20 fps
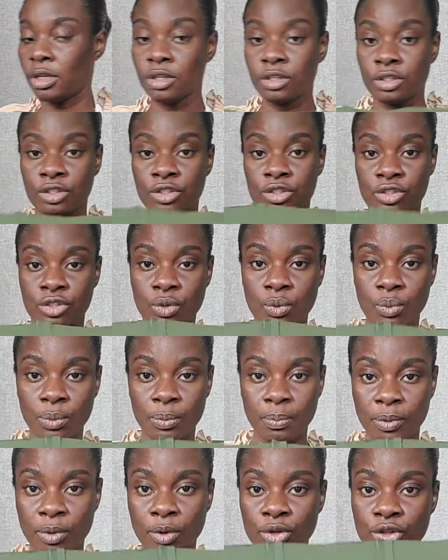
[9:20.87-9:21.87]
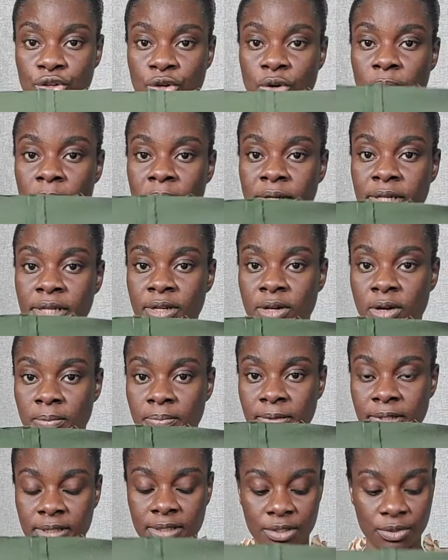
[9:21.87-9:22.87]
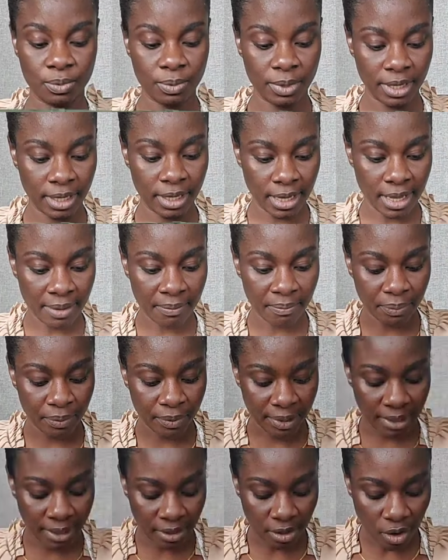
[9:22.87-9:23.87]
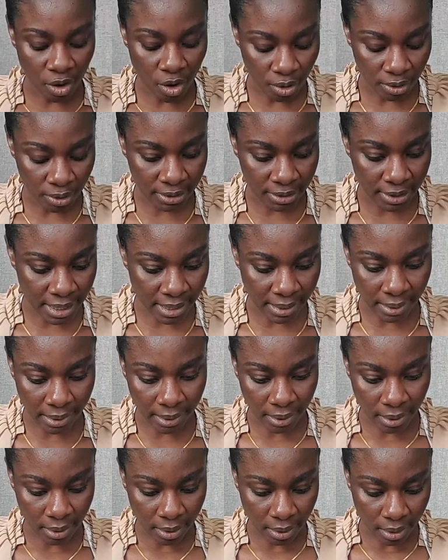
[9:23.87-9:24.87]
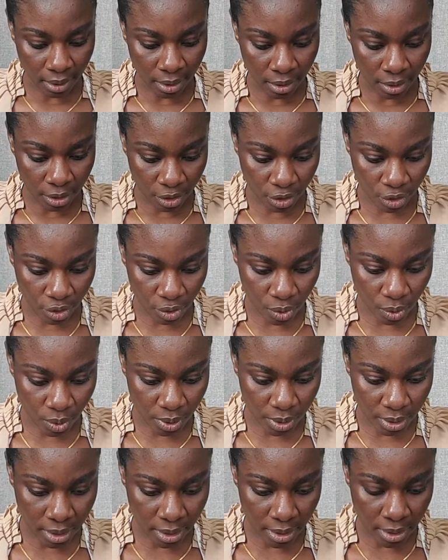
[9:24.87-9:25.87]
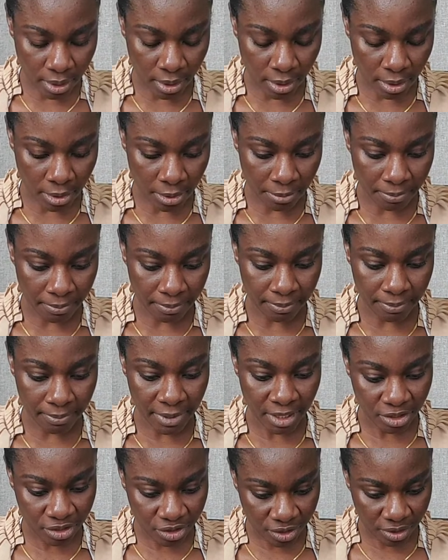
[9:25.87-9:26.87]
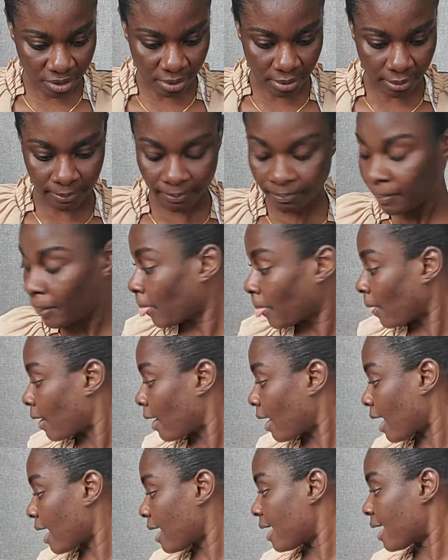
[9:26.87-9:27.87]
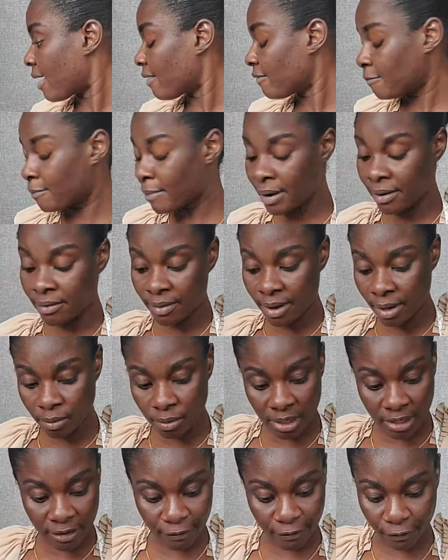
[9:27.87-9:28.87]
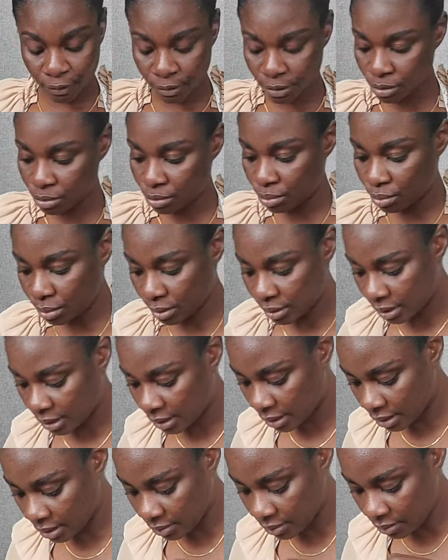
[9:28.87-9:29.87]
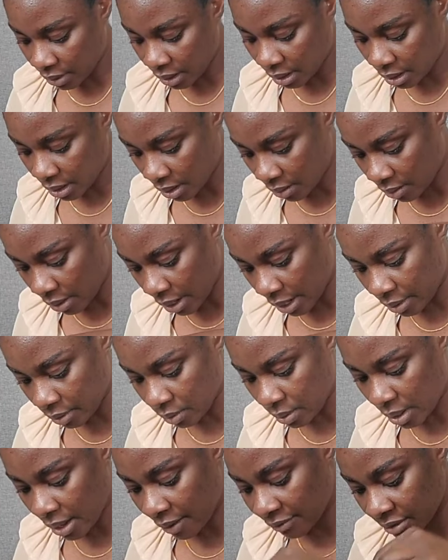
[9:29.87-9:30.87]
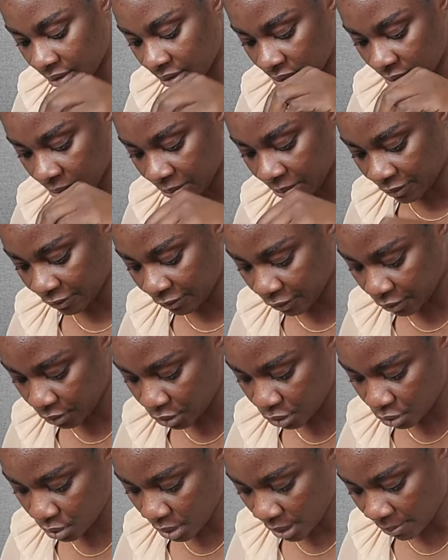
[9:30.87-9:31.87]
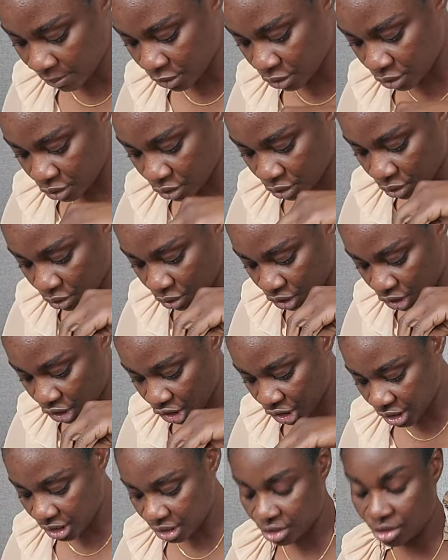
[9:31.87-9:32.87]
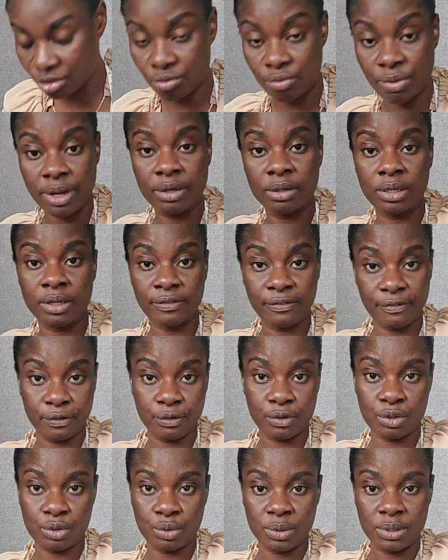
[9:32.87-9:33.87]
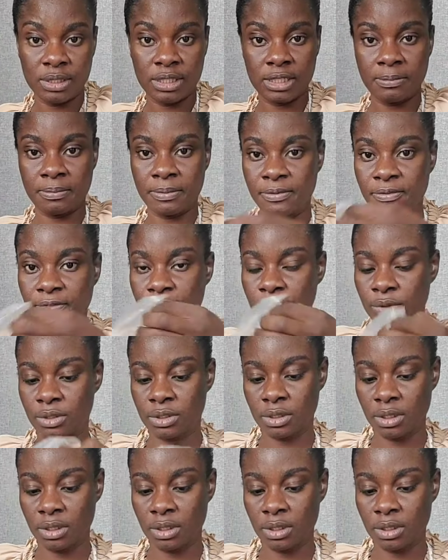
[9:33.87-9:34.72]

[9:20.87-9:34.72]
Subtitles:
So you open it up this way and put it under your machine. I have my regular foot here right now. I don't have a zipper foot, so I'm just going to change the regular foot to zipper foot